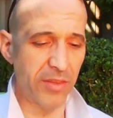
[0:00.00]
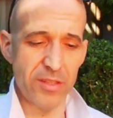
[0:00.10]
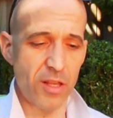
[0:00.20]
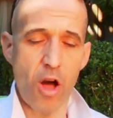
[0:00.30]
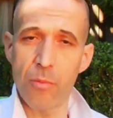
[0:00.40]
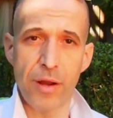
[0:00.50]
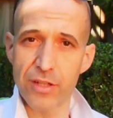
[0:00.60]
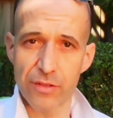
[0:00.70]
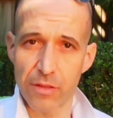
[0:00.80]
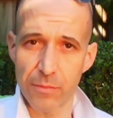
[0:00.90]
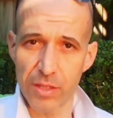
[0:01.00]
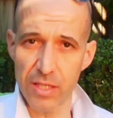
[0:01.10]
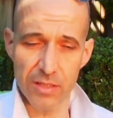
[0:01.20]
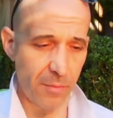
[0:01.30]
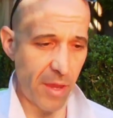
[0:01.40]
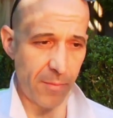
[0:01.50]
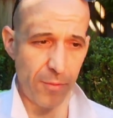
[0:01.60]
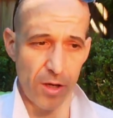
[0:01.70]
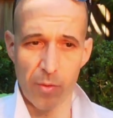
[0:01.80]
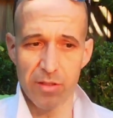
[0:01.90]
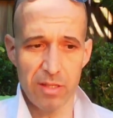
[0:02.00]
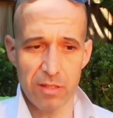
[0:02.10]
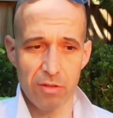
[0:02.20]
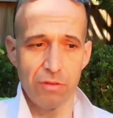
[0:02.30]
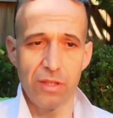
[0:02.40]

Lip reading: There's a whole bunch of them, but these are the mountain bike ones. These are good.